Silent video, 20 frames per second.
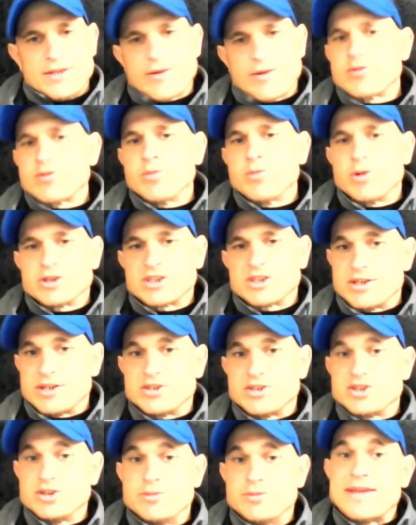you have to watch, I
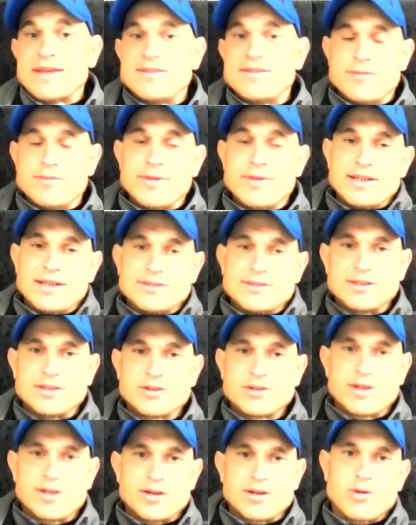assume, 80 minutes
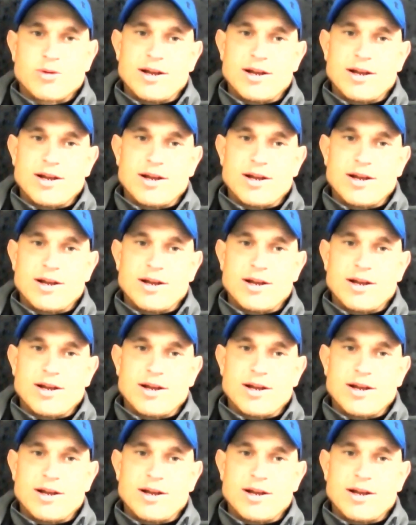in